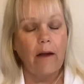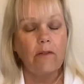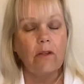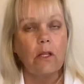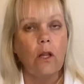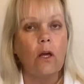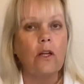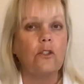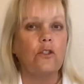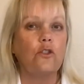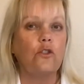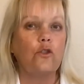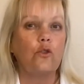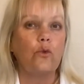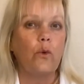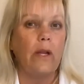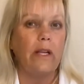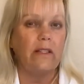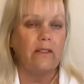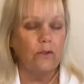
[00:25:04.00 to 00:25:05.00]
lot of
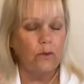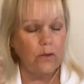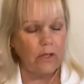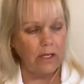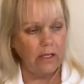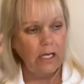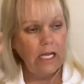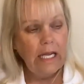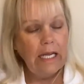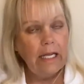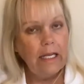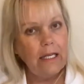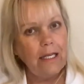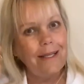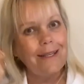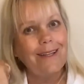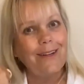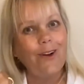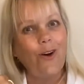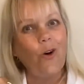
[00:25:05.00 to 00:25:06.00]
strength so that
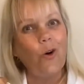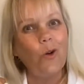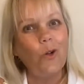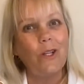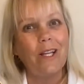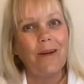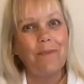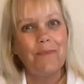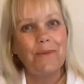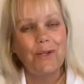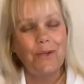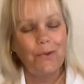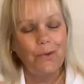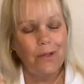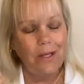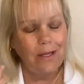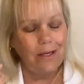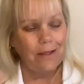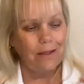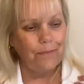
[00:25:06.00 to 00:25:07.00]
it can hold up to
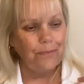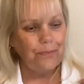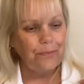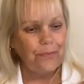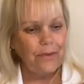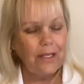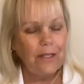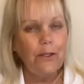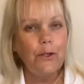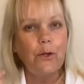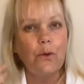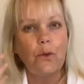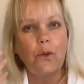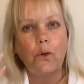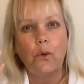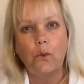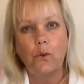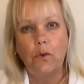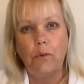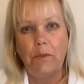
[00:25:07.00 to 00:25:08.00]
the, the
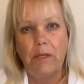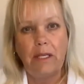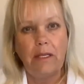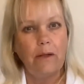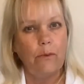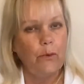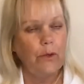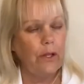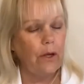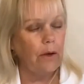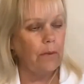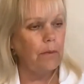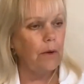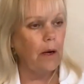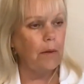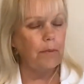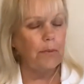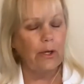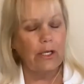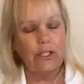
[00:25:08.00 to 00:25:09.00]
grooming with
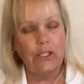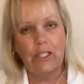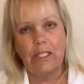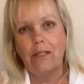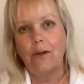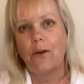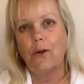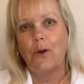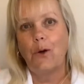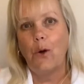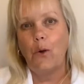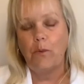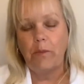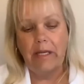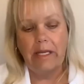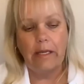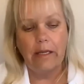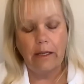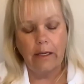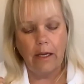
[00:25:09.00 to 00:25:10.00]
our brushing, our
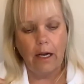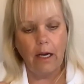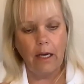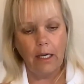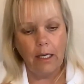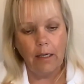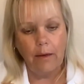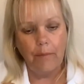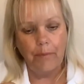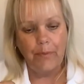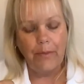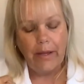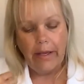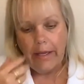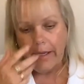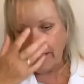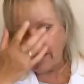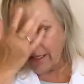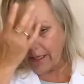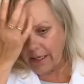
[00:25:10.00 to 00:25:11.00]
combing,
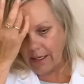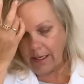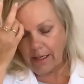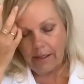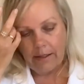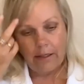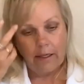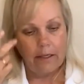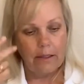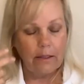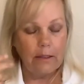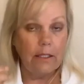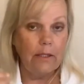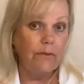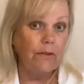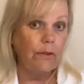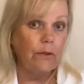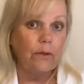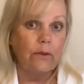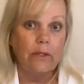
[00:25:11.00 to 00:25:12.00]
and then
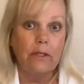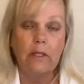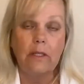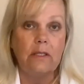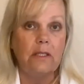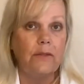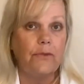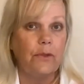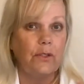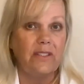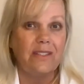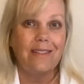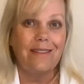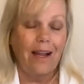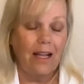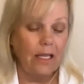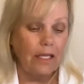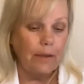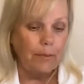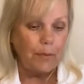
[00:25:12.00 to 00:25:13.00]
even the different
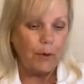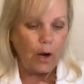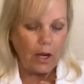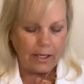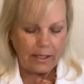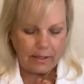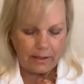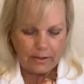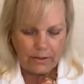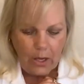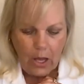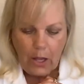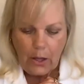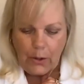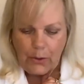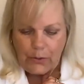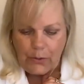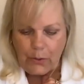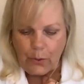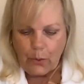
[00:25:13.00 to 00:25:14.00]
styling products.
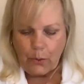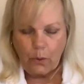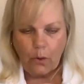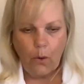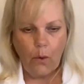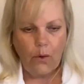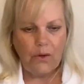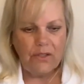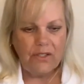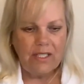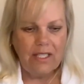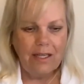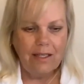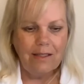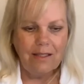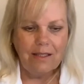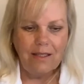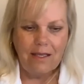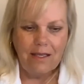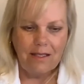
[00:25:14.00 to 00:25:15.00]
So
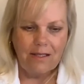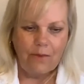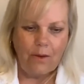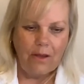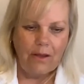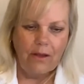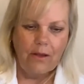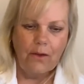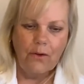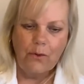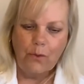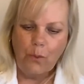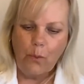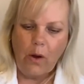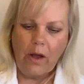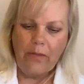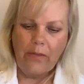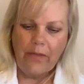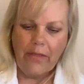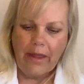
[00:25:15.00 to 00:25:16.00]
Horsetail is
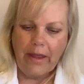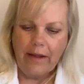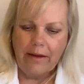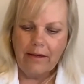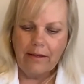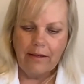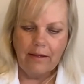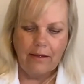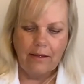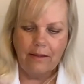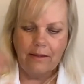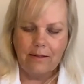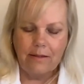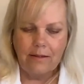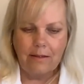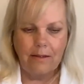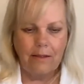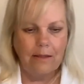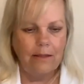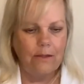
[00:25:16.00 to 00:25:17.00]
one that
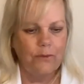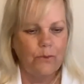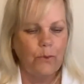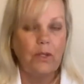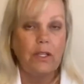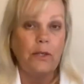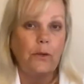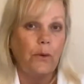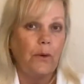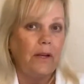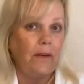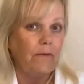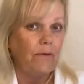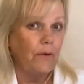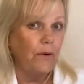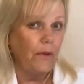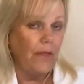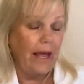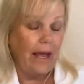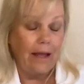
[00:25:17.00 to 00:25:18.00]
is really great
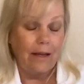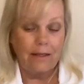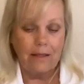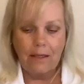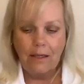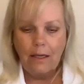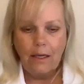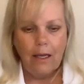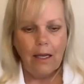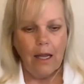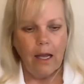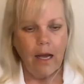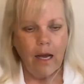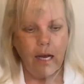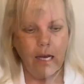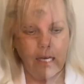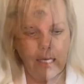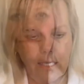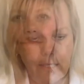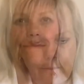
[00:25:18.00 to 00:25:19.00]
for that.
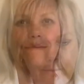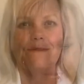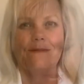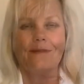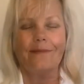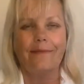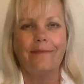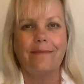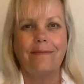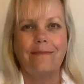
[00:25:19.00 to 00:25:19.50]
And then